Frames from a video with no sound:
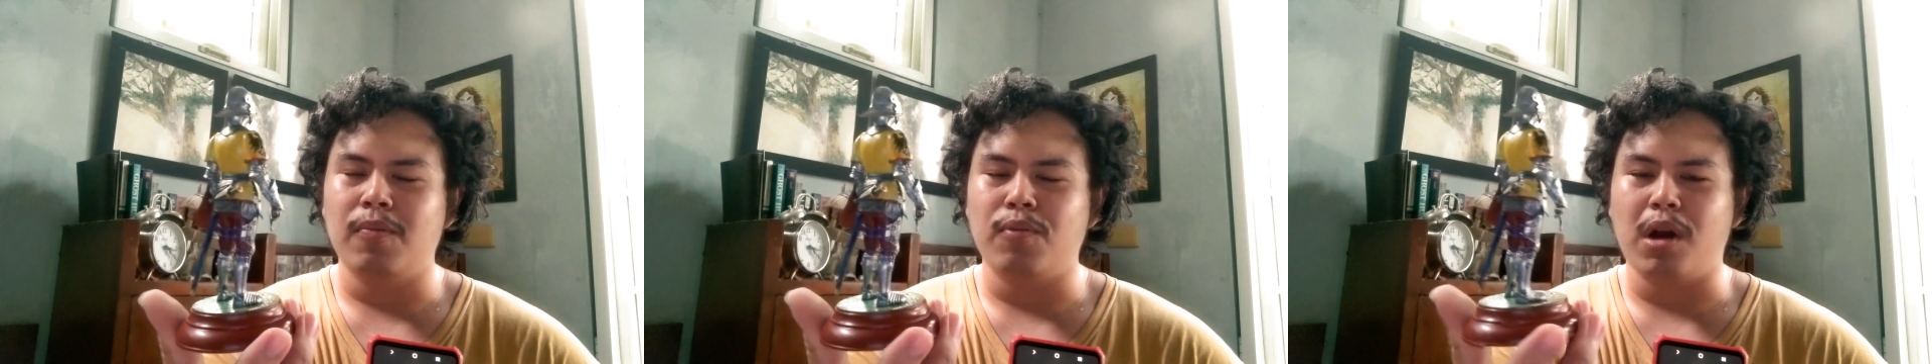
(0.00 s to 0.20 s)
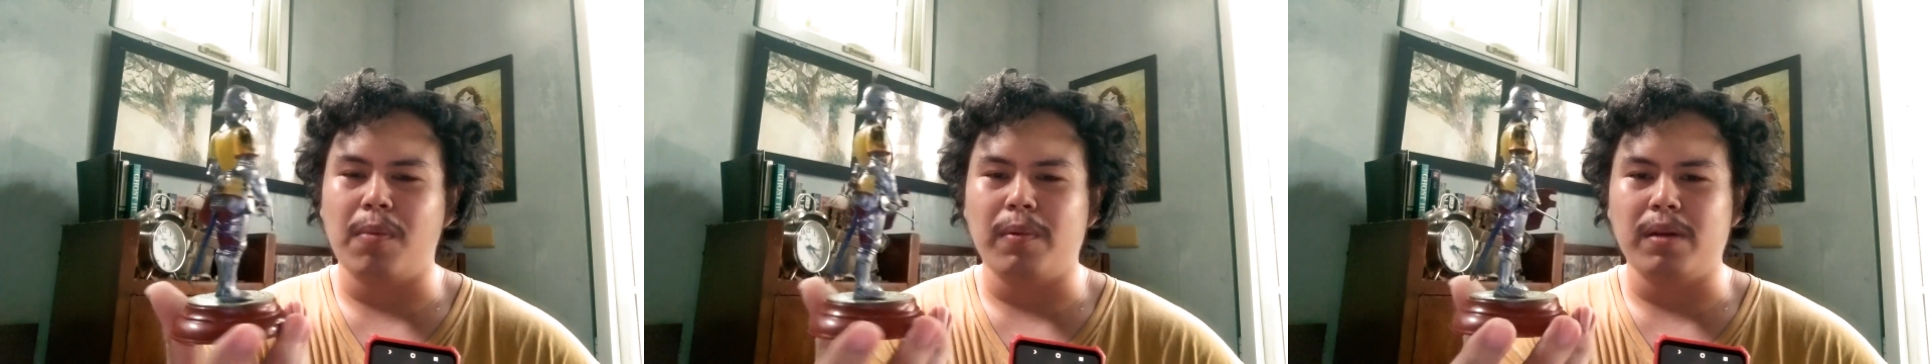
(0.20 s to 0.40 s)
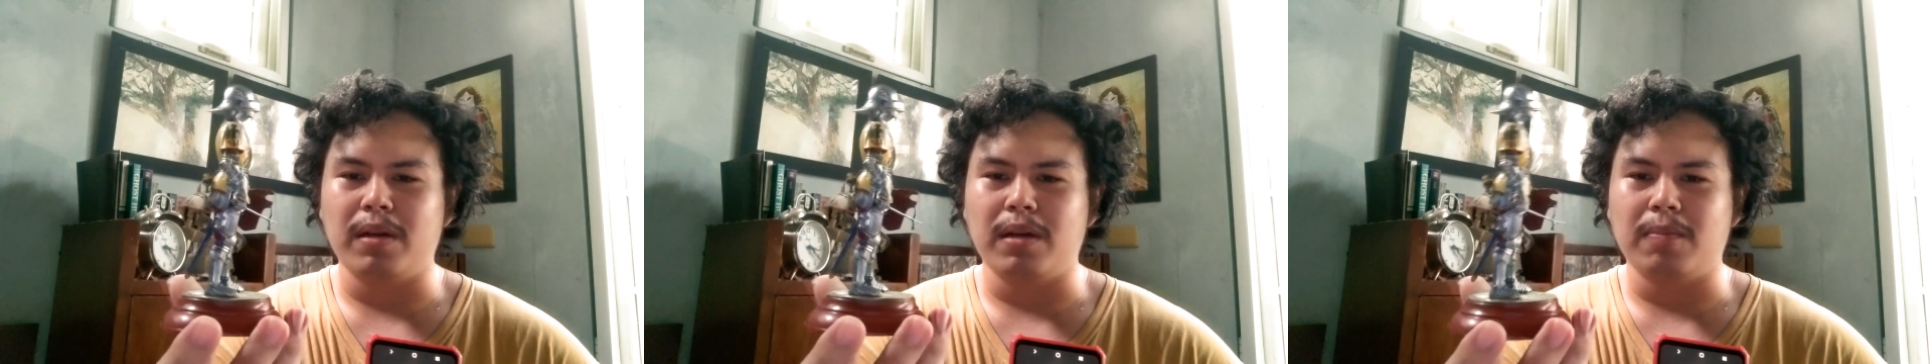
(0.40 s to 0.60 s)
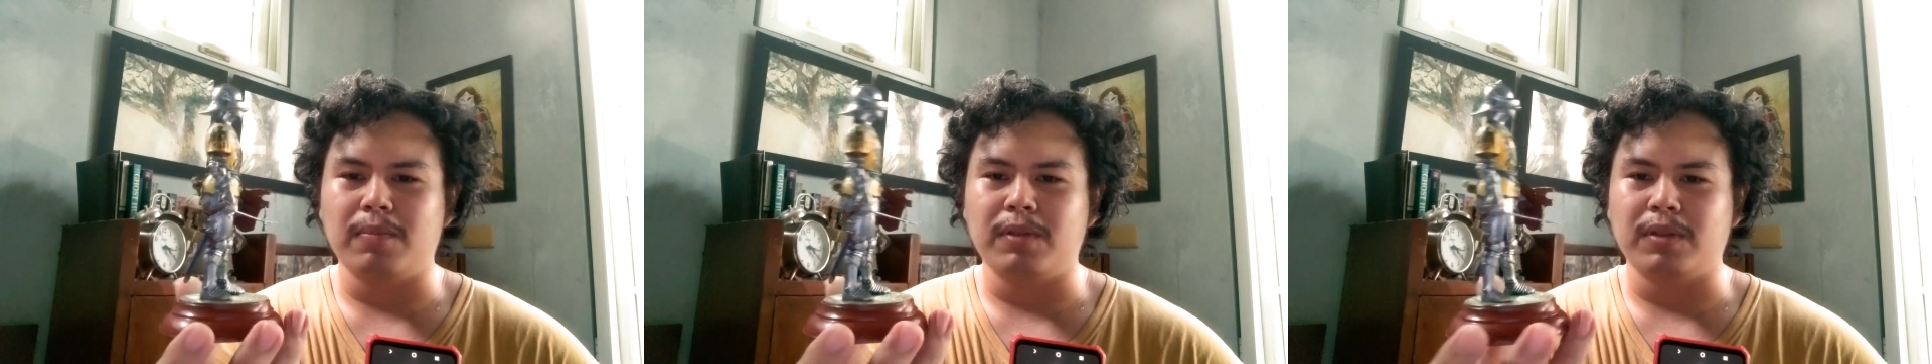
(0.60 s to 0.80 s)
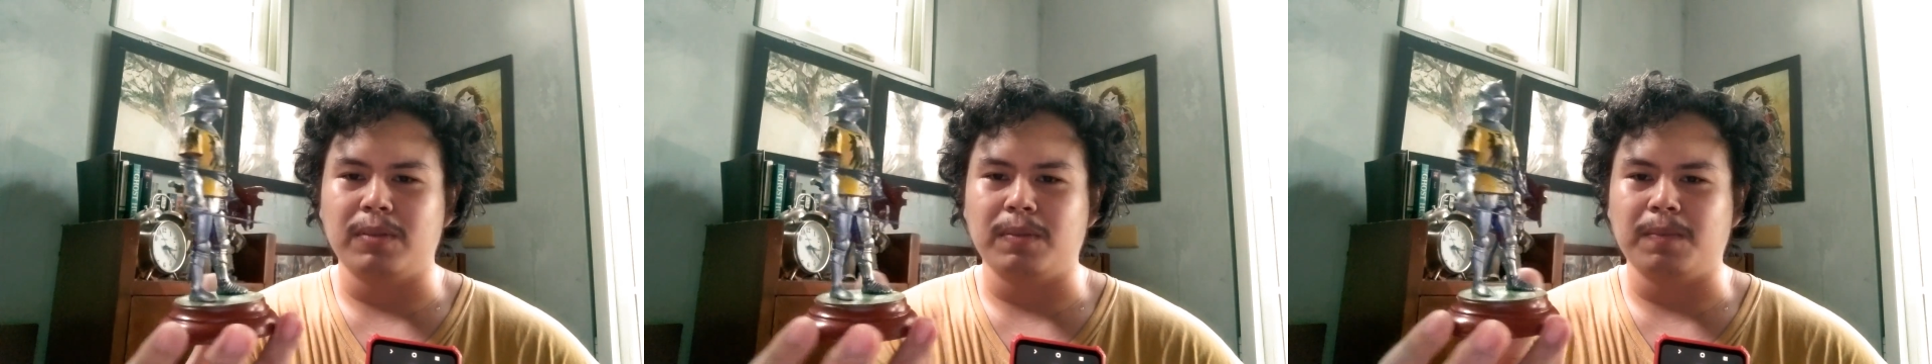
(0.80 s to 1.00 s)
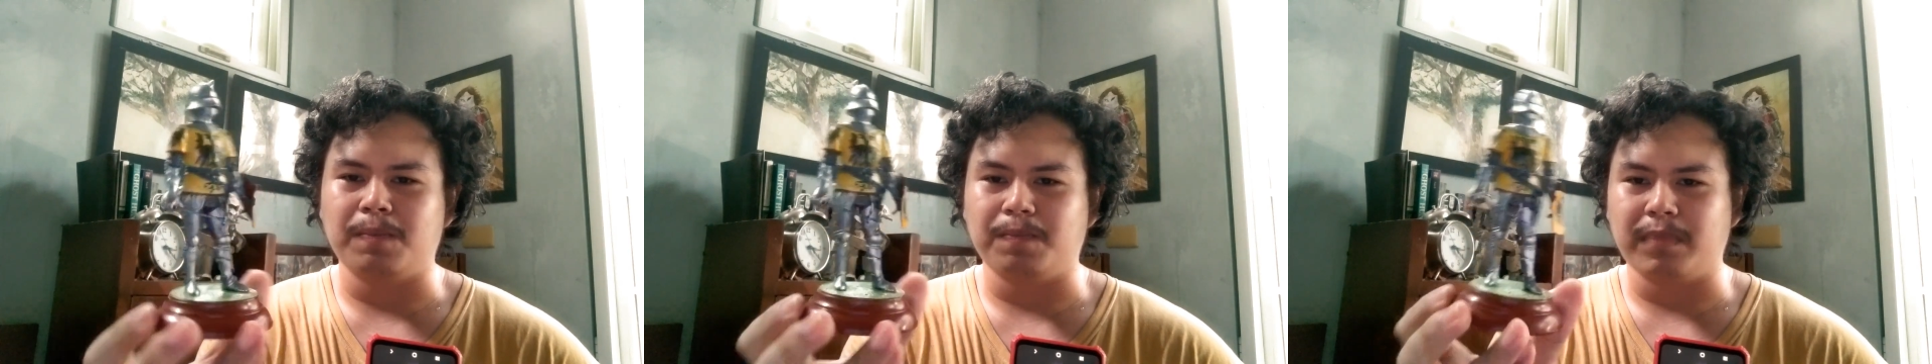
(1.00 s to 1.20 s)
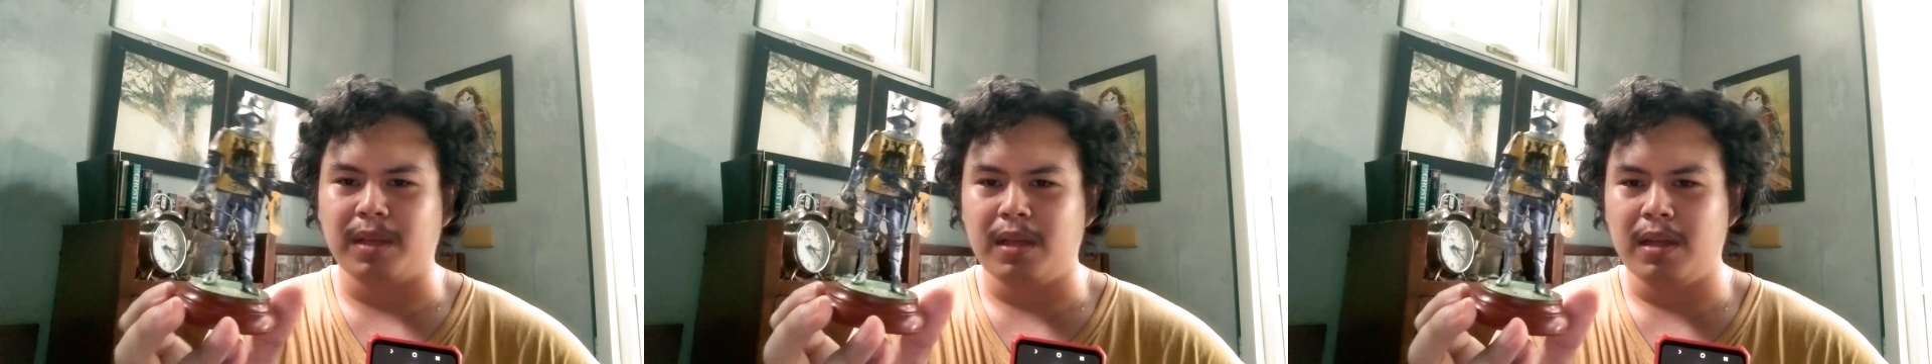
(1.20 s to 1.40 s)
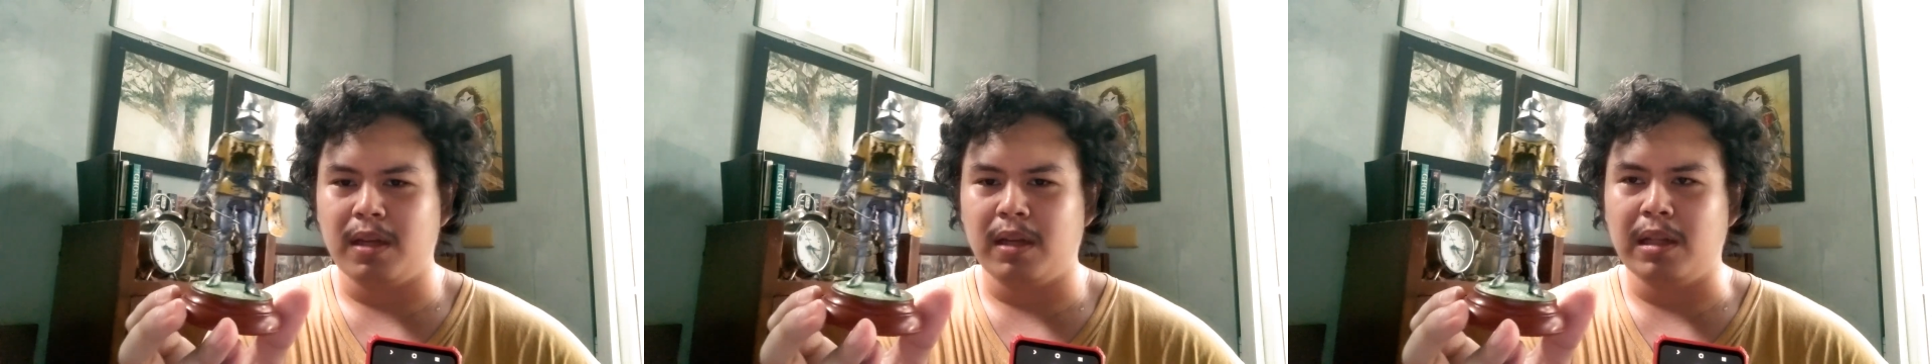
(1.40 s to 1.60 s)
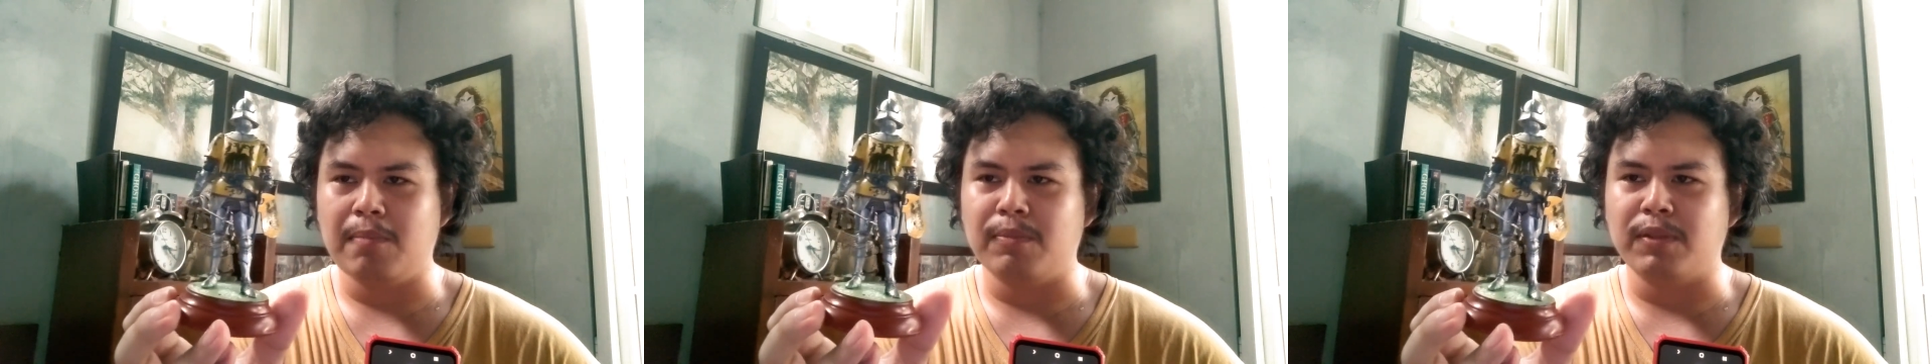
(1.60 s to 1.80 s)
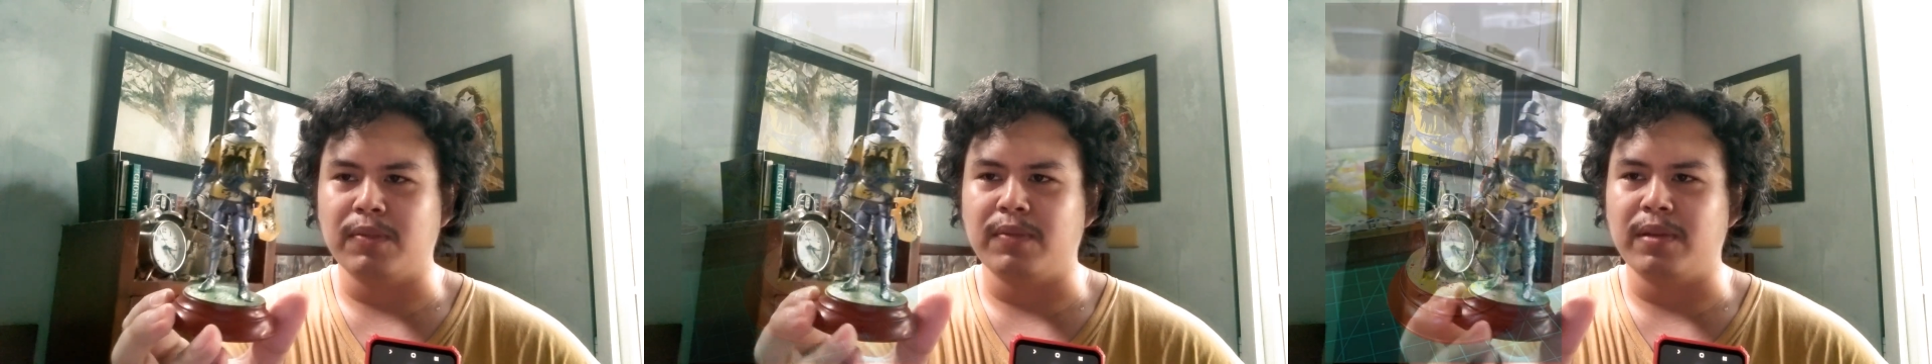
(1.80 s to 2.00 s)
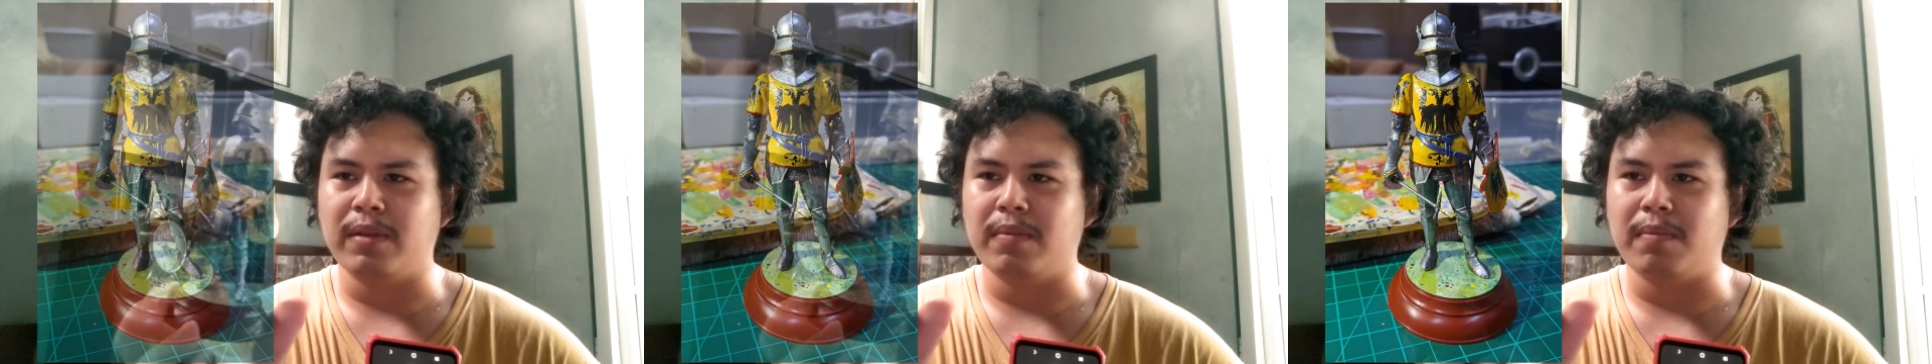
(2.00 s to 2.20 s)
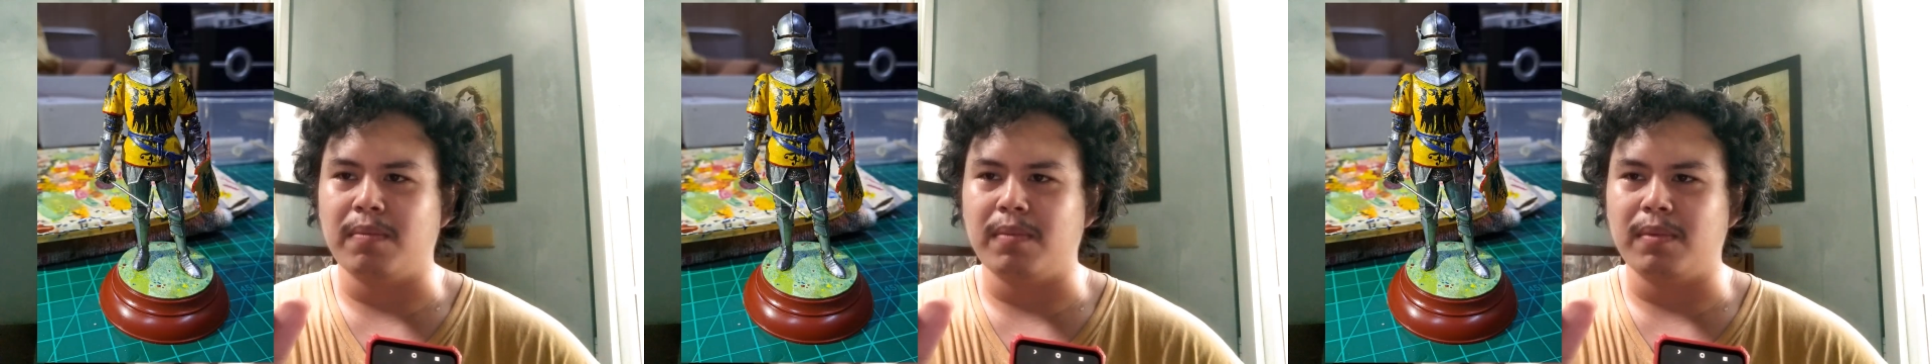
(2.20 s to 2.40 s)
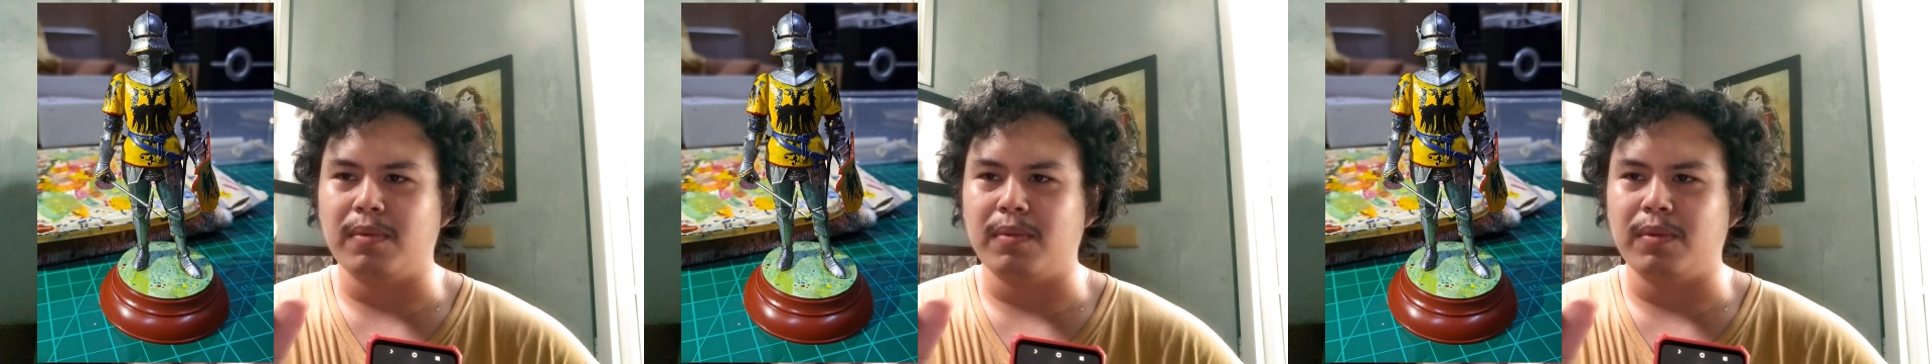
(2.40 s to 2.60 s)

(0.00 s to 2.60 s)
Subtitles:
propping up some clips of him